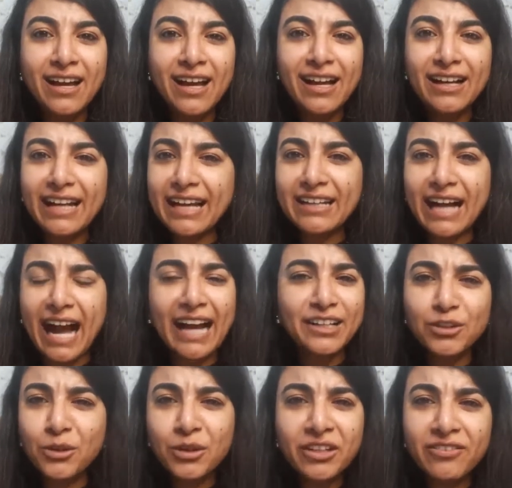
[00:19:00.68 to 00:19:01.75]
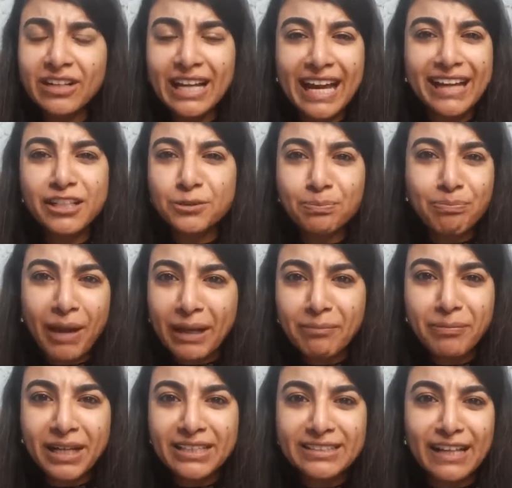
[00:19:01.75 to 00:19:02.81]
like I don't even expect
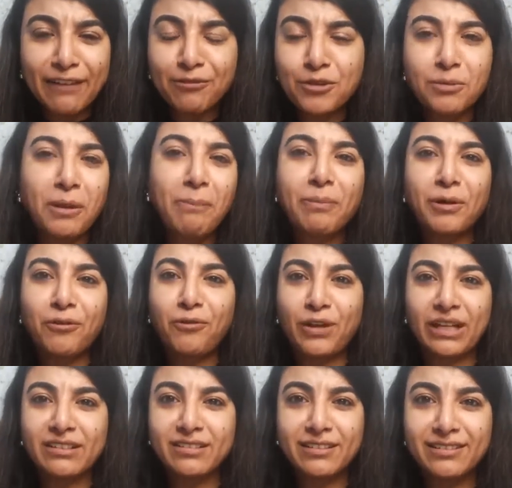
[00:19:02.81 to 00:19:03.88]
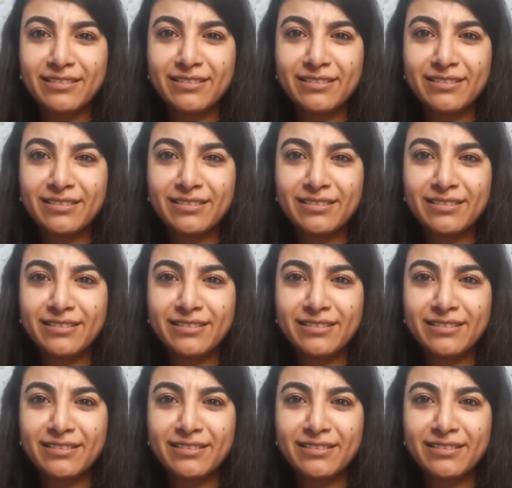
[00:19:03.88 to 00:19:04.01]
myself to be perfect.